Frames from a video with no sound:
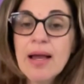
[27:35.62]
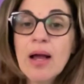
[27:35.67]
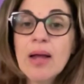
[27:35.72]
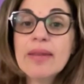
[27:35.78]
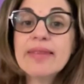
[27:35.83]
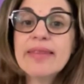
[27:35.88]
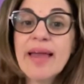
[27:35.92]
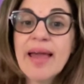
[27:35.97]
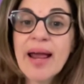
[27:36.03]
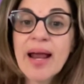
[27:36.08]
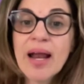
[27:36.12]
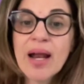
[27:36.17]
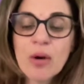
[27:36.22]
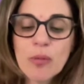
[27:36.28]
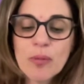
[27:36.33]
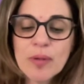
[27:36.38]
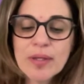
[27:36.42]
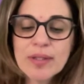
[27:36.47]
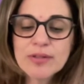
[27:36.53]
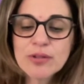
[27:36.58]
There
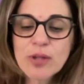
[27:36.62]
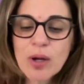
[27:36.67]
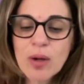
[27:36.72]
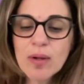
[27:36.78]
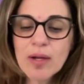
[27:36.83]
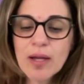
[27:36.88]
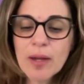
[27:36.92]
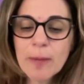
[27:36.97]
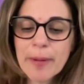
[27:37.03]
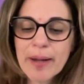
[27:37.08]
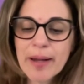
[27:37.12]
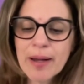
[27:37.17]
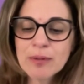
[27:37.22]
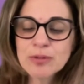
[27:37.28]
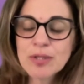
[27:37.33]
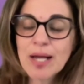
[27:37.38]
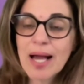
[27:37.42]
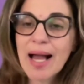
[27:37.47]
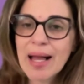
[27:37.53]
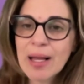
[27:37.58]
we talk
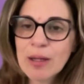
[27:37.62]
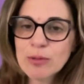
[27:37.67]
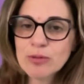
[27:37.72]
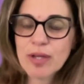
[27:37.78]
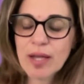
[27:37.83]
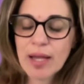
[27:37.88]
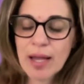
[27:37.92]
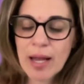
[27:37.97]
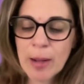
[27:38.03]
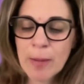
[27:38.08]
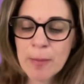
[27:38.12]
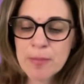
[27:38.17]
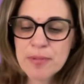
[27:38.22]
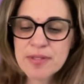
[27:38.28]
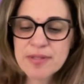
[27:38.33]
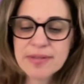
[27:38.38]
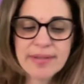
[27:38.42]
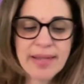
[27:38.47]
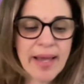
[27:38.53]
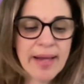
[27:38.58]
about
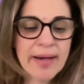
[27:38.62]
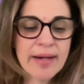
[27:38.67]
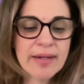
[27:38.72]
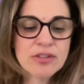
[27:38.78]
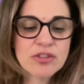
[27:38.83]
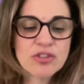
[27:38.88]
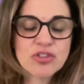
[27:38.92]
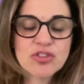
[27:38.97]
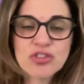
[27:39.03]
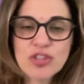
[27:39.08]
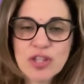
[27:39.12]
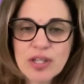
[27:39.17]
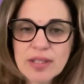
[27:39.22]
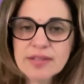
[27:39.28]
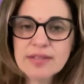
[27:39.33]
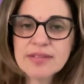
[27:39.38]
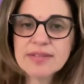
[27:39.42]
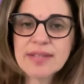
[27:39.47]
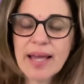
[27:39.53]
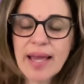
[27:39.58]
outcomes that are
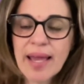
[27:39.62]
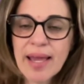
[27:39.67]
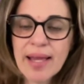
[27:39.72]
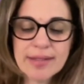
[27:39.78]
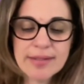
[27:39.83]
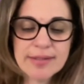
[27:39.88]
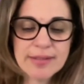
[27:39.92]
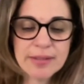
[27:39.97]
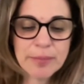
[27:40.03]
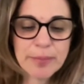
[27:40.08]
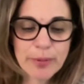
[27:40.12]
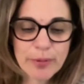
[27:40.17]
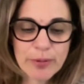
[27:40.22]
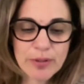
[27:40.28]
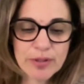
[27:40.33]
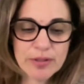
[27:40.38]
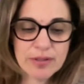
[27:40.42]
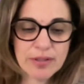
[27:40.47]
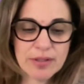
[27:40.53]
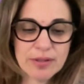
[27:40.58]
just as
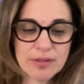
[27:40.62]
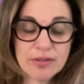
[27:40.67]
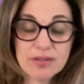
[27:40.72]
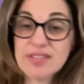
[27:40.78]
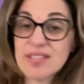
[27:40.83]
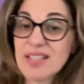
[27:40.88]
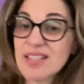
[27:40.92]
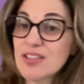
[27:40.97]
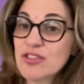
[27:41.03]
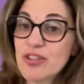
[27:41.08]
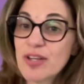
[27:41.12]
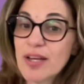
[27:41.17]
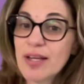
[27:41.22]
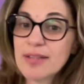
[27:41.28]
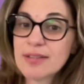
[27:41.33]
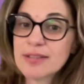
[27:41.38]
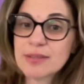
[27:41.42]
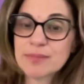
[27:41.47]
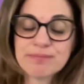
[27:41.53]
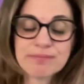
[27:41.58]
important, such
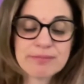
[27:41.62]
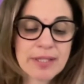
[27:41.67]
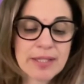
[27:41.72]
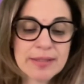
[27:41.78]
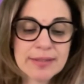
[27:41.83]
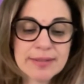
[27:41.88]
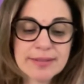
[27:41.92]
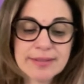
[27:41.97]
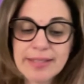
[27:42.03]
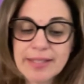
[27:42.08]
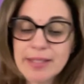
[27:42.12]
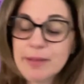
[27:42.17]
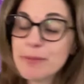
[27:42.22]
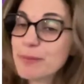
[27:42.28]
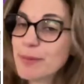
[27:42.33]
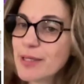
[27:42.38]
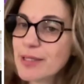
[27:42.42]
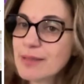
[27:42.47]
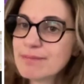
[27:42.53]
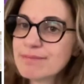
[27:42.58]
as
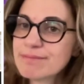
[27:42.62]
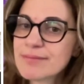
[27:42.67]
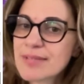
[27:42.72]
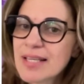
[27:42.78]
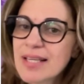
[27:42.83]
sleeping,